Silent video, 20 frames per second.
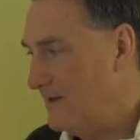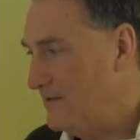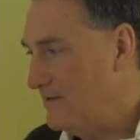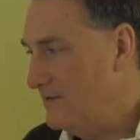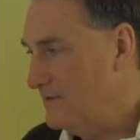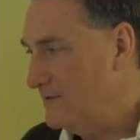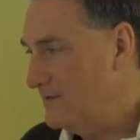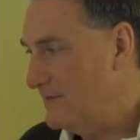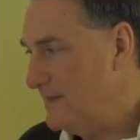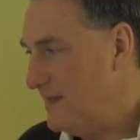
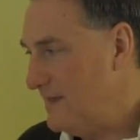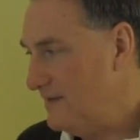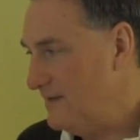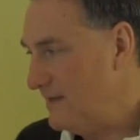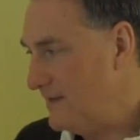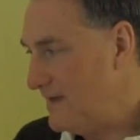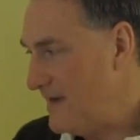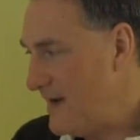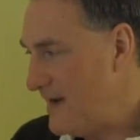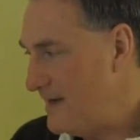You see
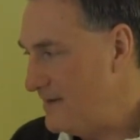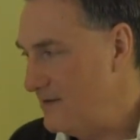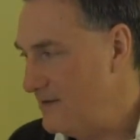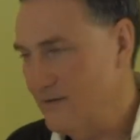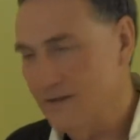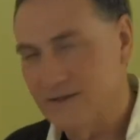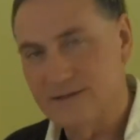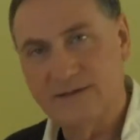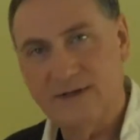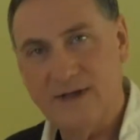that
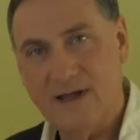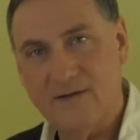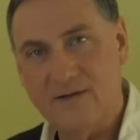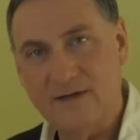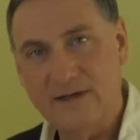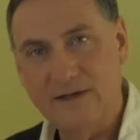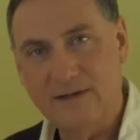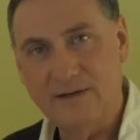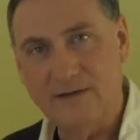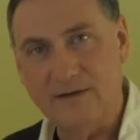anger is
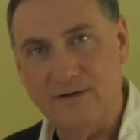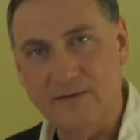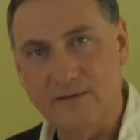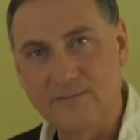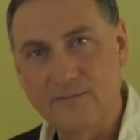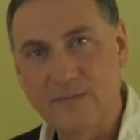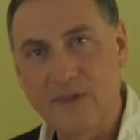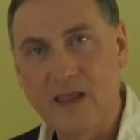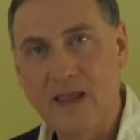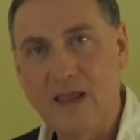down here,
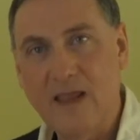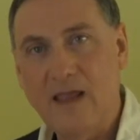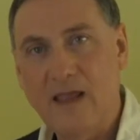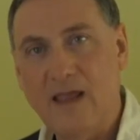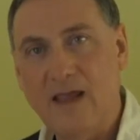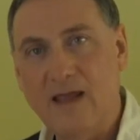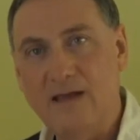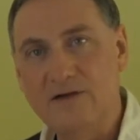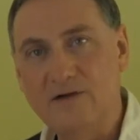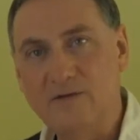
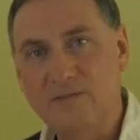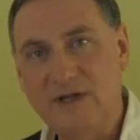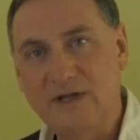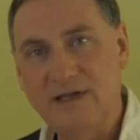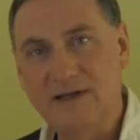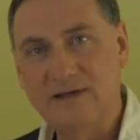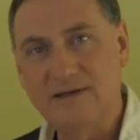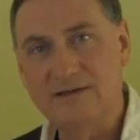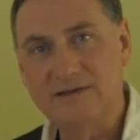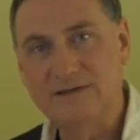and you
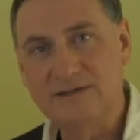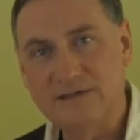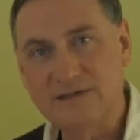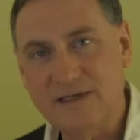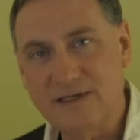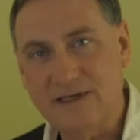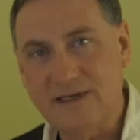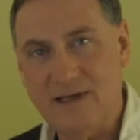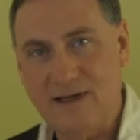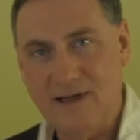begin to
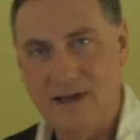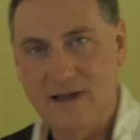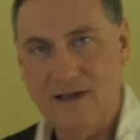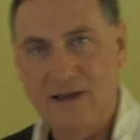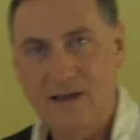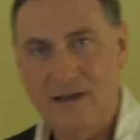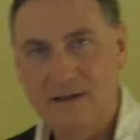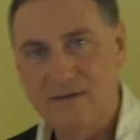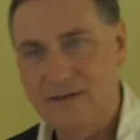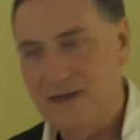see
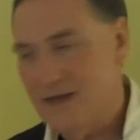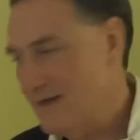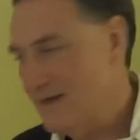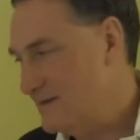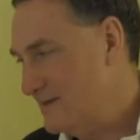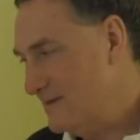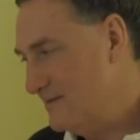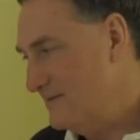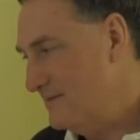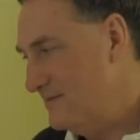
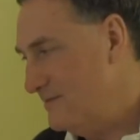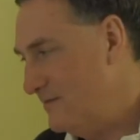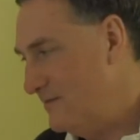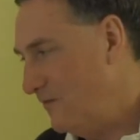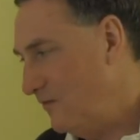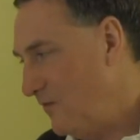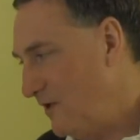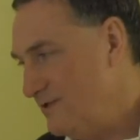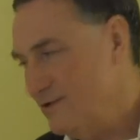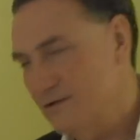that
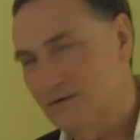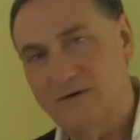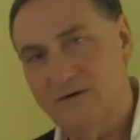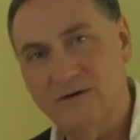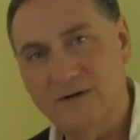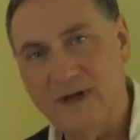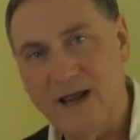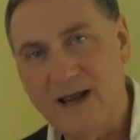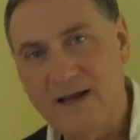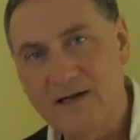what
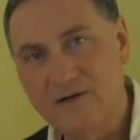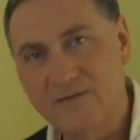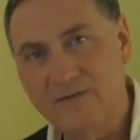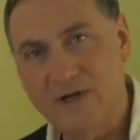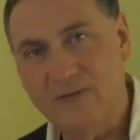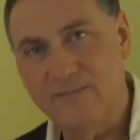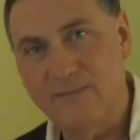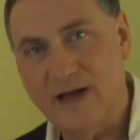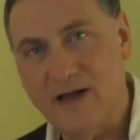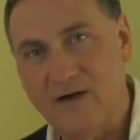you're
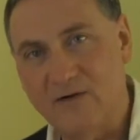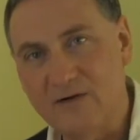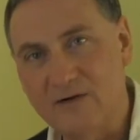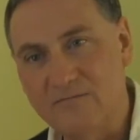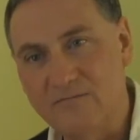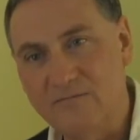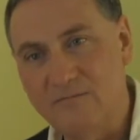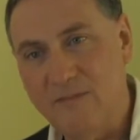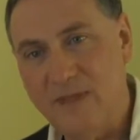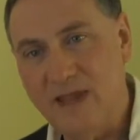angry
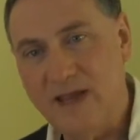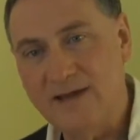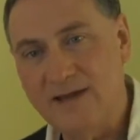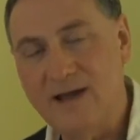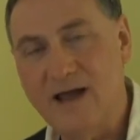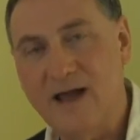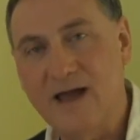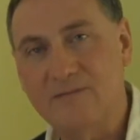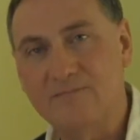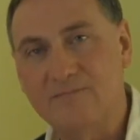about may
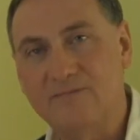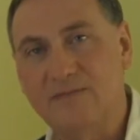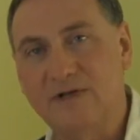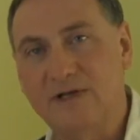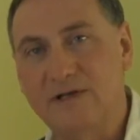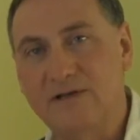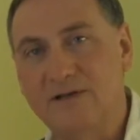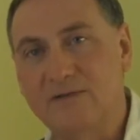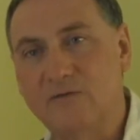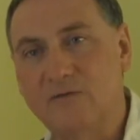not
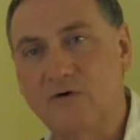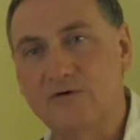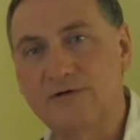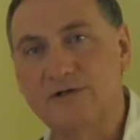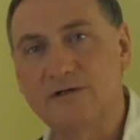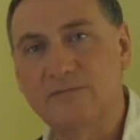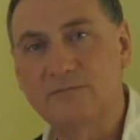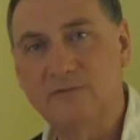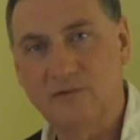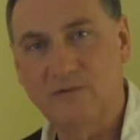be the
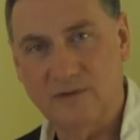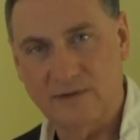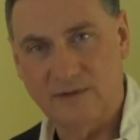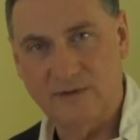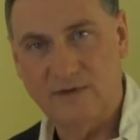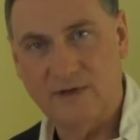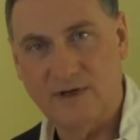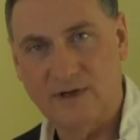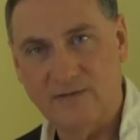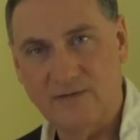most important
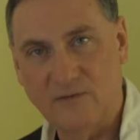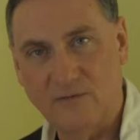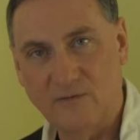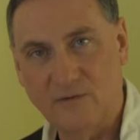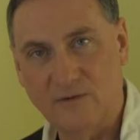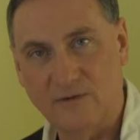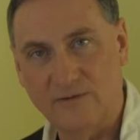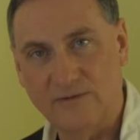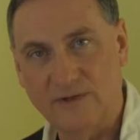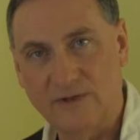thing in the
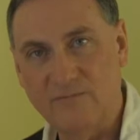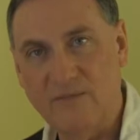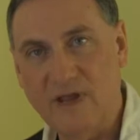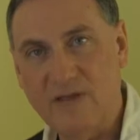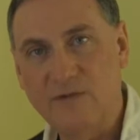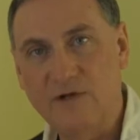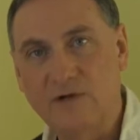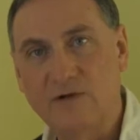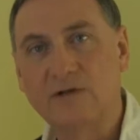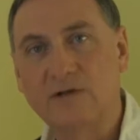world, and
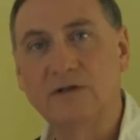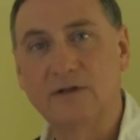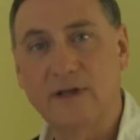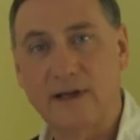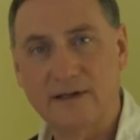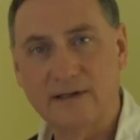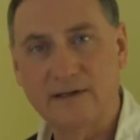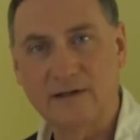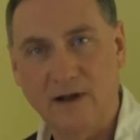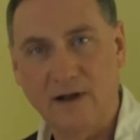maybe you could
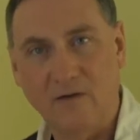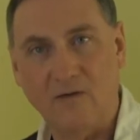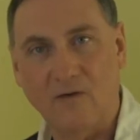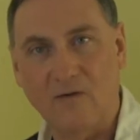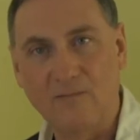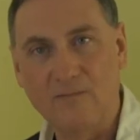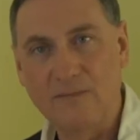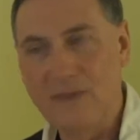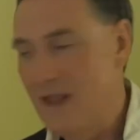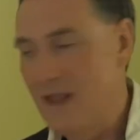let it go.